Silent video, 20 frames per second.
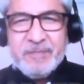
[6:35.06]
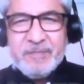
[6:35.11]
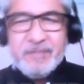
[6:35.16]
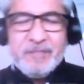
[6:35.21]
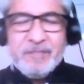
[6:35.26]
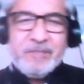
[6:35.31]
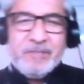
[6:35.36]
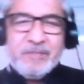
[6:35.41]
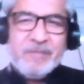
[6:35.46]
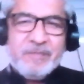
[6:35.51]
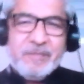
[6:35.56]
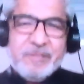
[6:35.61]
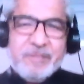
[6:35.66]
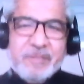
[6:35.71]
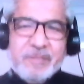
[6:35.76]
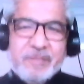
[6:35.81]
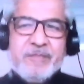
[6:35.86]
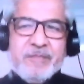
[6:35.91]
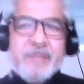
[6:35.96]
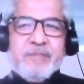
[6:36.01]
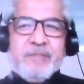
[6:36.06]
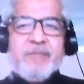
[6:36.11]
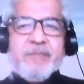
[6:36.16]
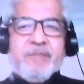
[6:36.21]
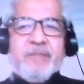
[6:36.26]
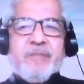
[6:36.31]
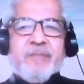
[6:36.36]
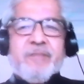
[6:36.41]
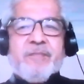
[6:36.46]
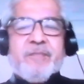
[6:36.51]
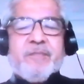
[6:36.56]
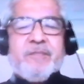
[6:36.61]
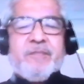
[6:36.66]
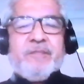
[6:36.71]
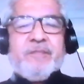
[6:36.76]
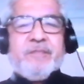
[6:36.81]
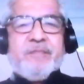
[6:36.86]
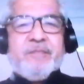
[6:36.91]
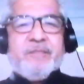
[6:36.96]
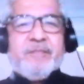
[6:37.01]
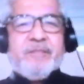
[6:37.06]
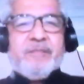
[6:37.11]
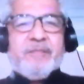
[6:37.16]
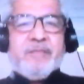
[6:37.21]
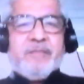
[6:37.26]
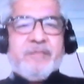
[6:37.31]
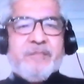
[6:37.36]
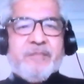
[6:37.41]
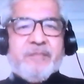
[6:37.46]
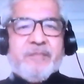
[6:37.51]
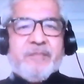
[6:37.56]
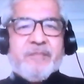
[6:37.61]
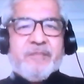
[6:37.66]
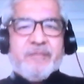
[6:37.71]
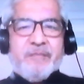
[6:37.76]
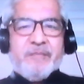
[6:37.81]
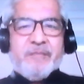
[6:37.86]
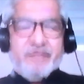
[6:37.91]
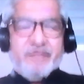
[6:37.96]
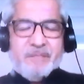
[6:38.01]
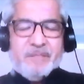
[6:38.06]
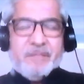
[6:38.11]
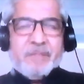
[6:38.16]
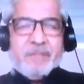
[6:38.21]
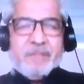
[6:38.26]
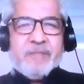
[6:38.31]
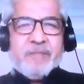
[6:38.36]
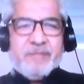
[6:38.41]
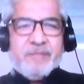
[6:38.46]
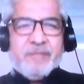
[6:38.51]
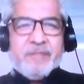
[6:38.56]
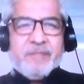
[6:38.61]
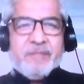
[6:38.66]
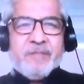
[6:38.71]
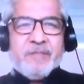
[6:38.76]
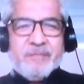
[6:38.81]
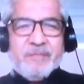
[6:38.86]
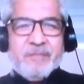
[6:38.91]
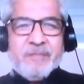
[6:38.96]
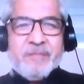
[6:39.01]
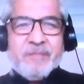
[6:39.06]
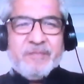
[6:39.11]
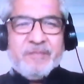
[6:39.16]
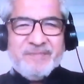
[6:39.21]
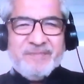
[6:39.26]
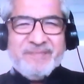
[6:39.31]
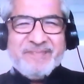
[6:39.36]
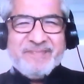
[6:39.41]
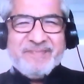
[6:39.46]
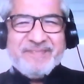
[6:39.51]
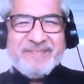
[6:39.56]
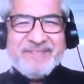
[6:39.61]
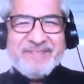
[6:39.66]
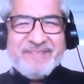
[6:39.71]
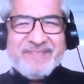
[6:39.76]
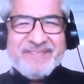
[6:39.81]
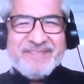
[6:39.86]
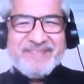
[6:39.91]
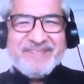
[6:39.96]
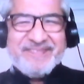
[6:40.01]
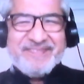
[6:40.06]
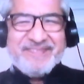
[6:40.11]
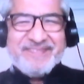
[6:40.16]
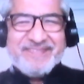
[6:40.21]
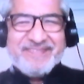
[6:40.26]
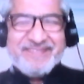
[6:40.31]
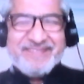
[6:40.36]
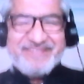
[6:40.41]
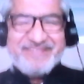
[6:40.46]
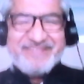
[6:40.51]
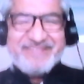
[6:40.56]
The person shown says nothing.